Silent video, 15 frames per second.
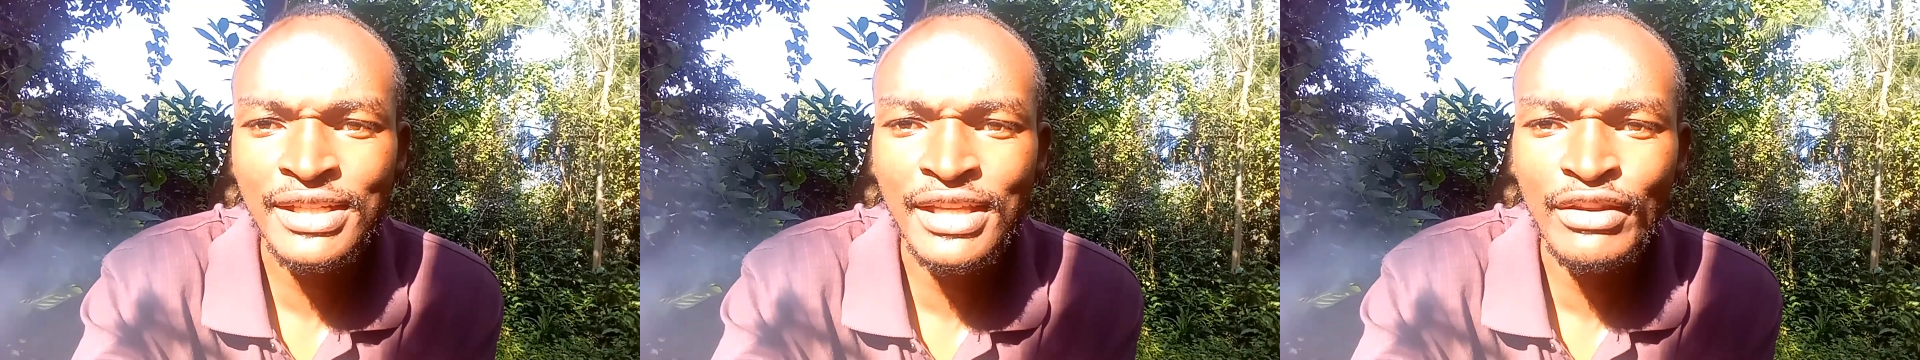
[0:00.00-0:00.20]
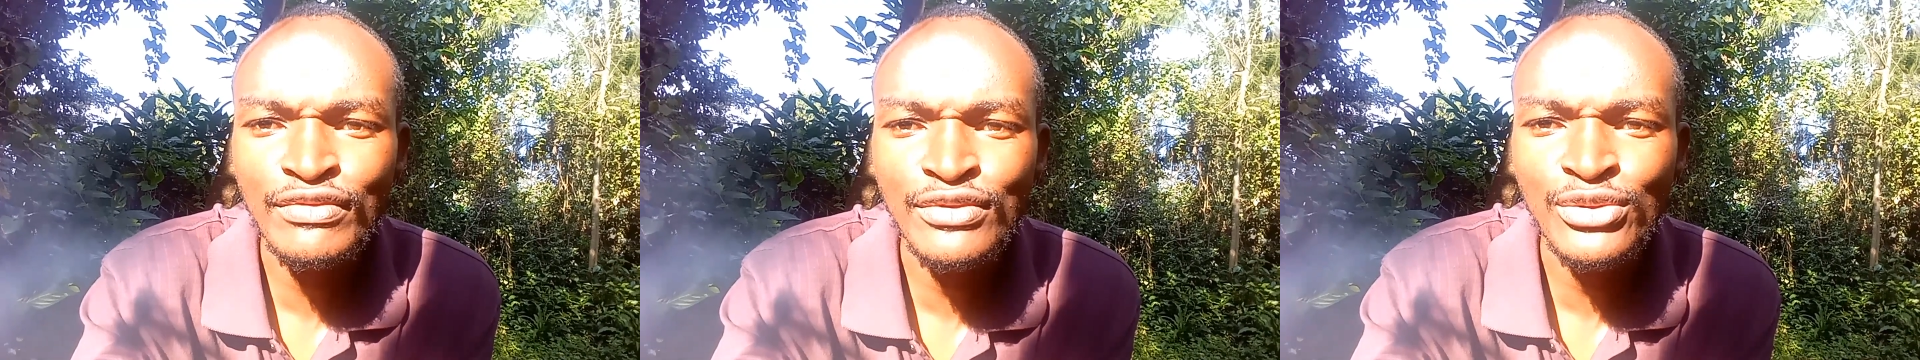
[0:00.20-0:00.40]

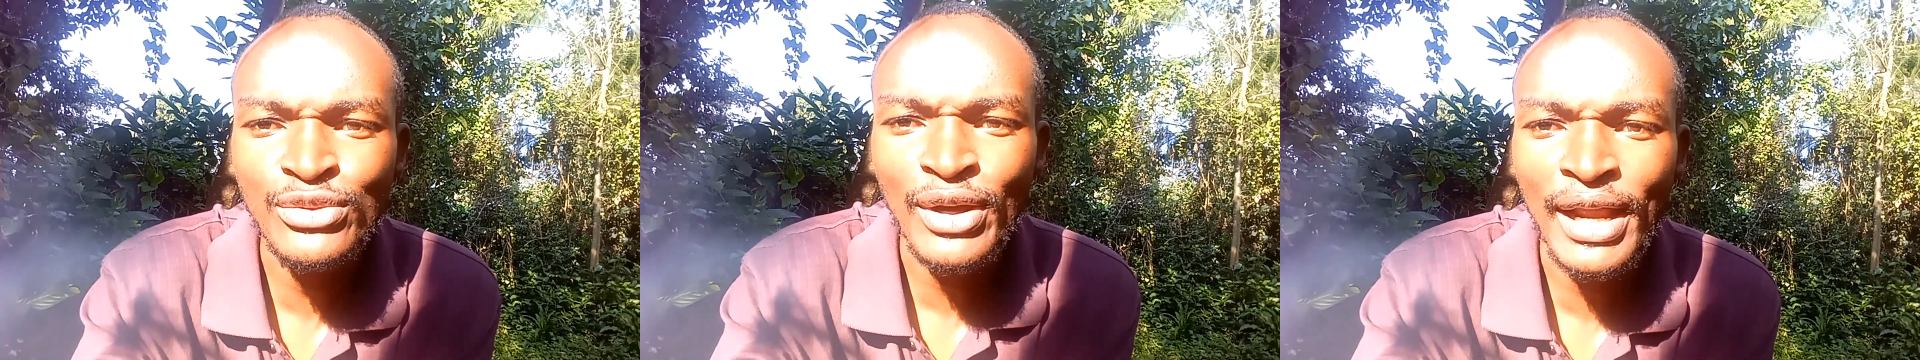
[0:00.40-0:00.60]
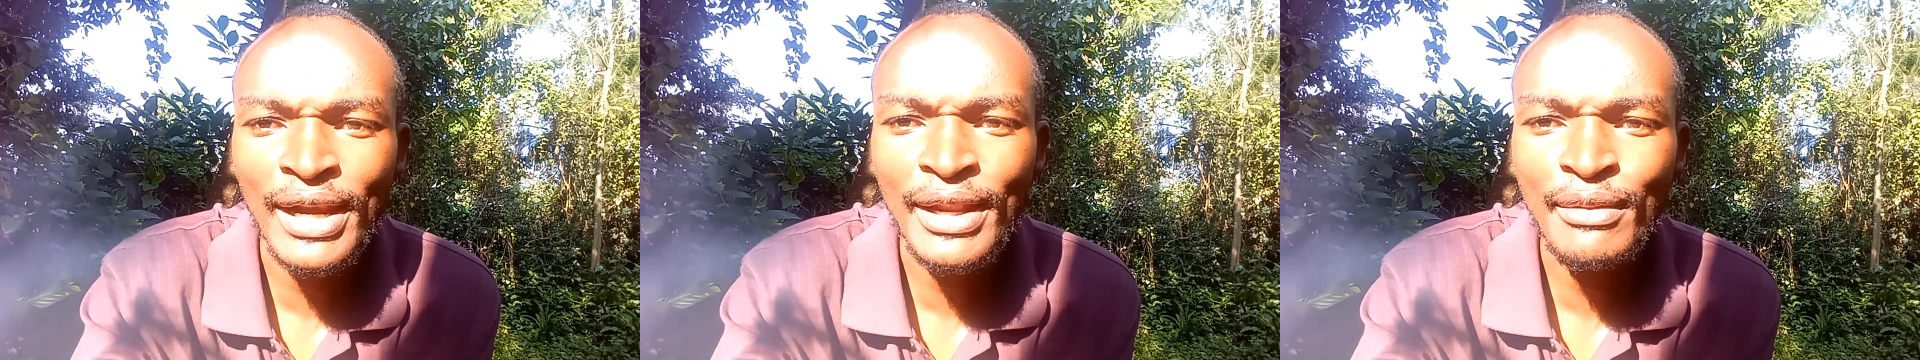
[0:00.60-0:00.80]
gives you
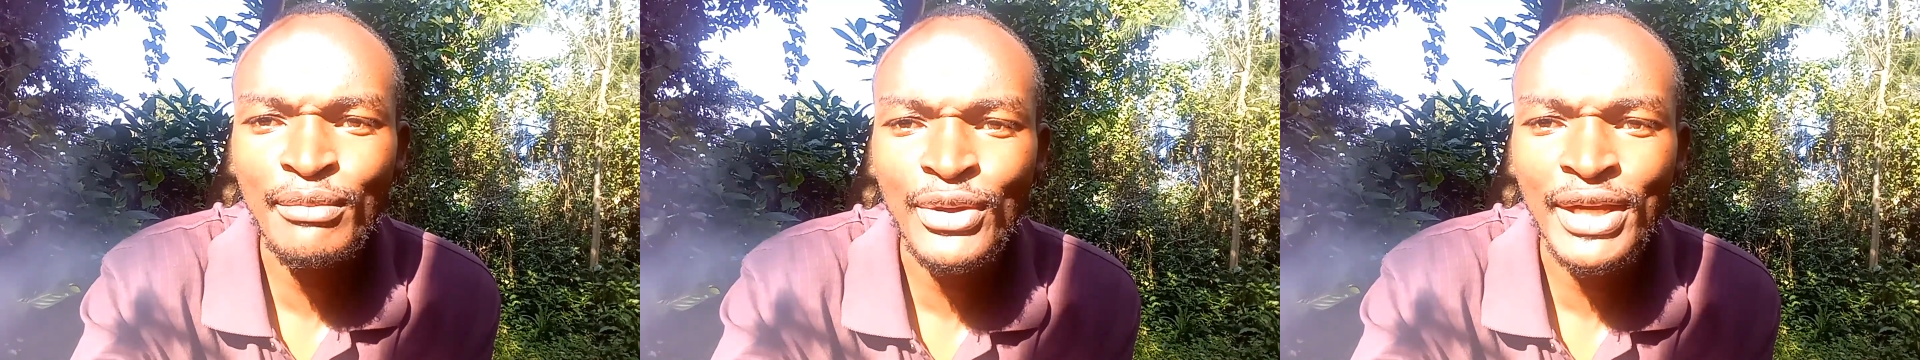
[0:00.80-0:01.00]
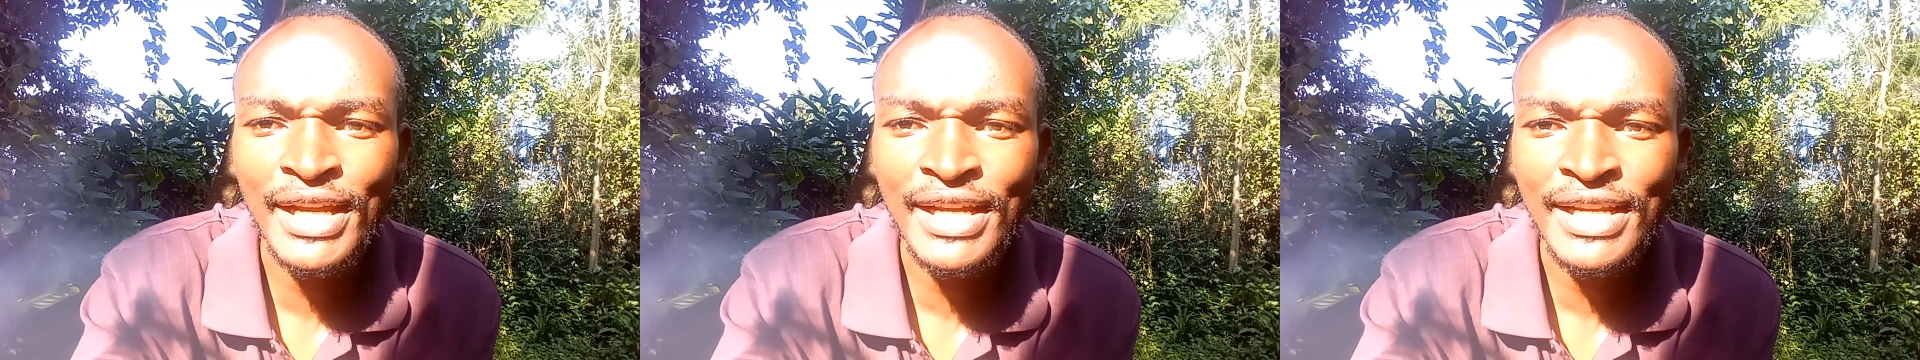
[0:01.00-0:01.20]
a
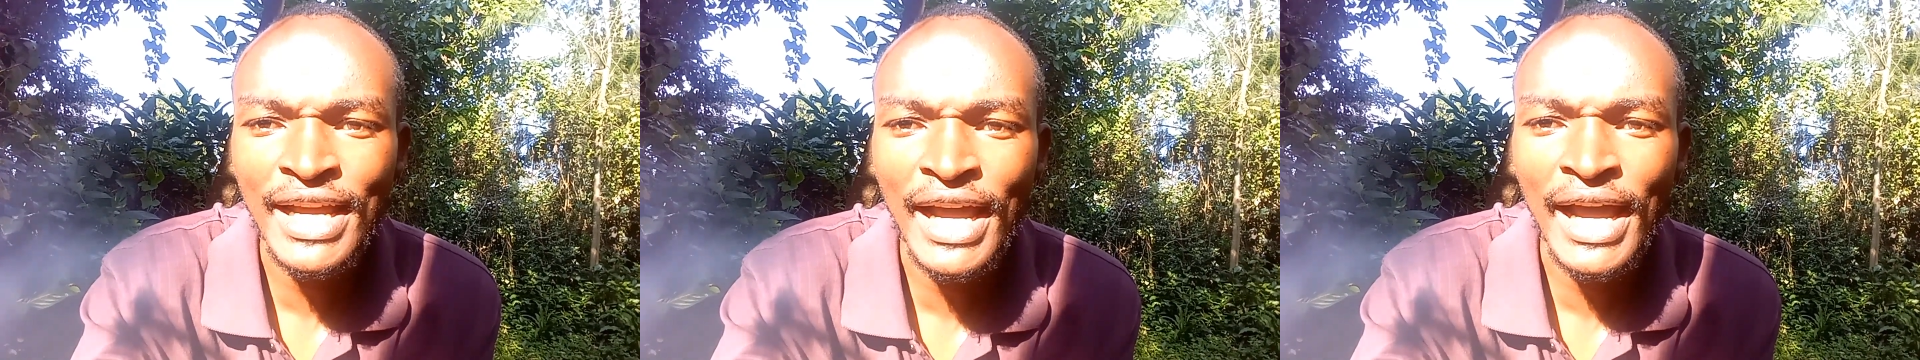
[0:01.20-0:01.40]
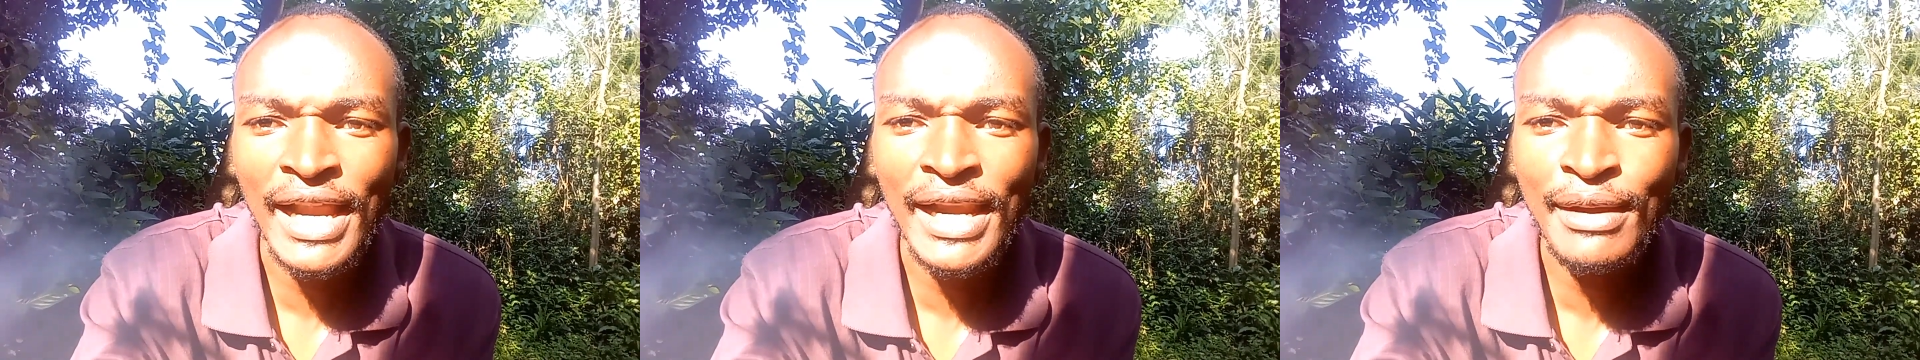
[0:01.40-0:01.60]

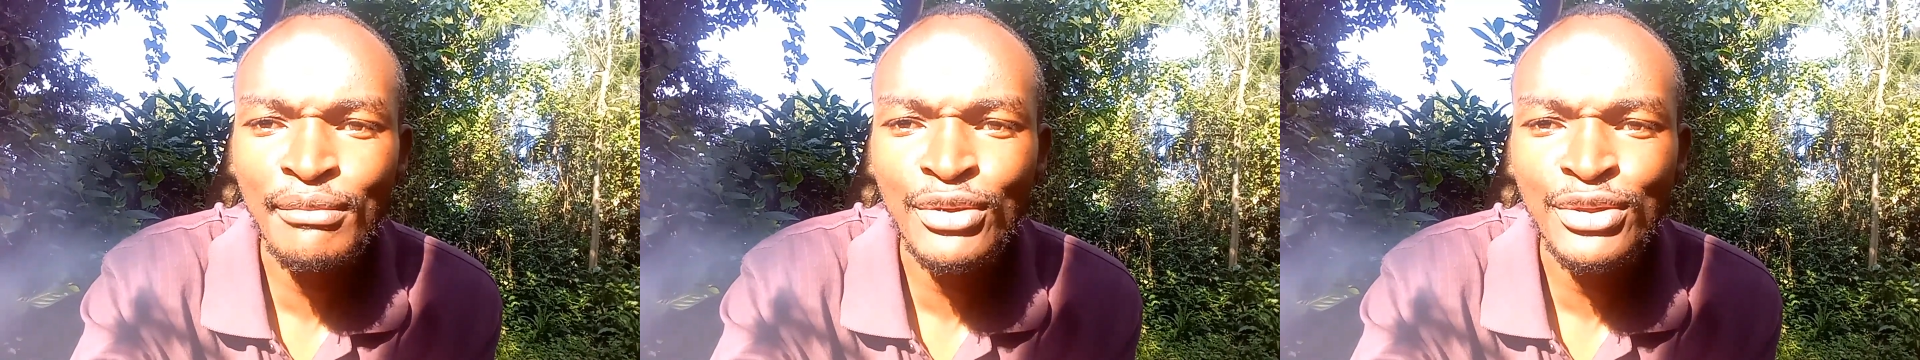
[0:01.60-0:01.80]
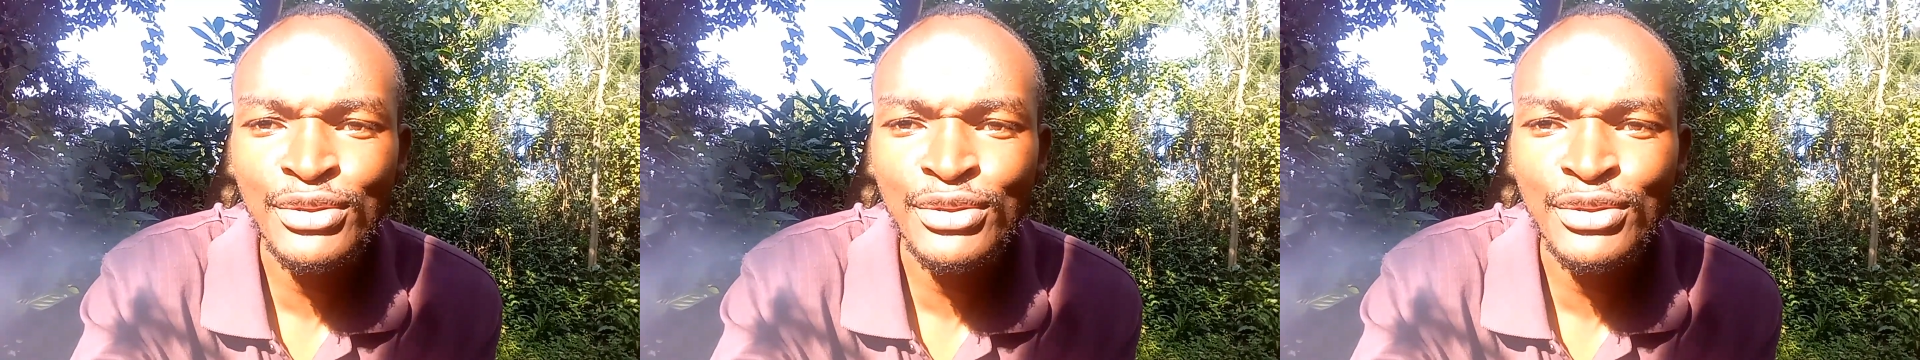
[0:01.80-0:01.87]
lemon,